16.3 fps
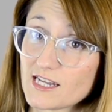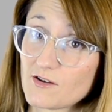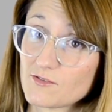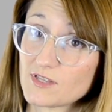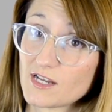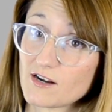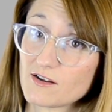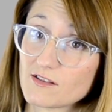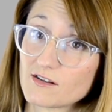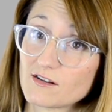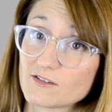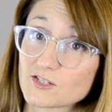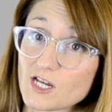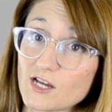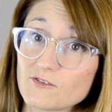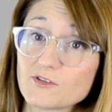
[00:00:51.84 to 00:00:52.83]
out there
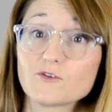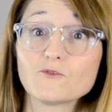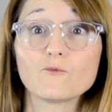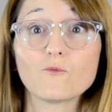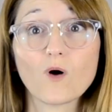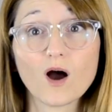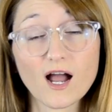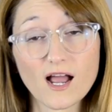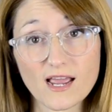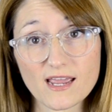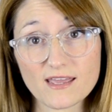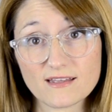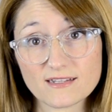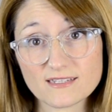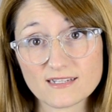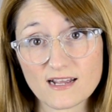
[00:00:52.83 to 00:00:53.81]
that'll tell you
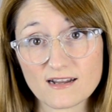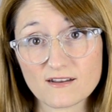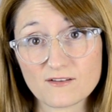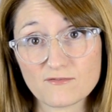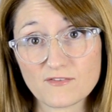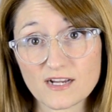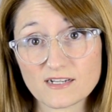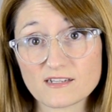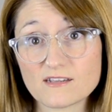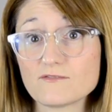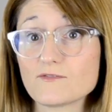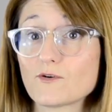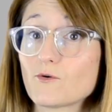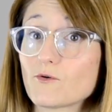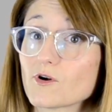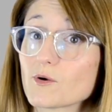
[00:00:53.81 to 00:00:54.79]
why that's not an
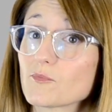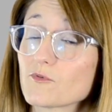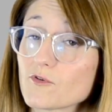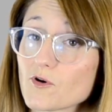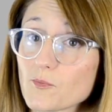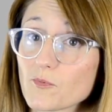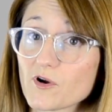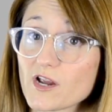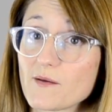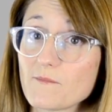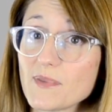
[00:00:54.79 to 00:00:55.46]
effective or appropriate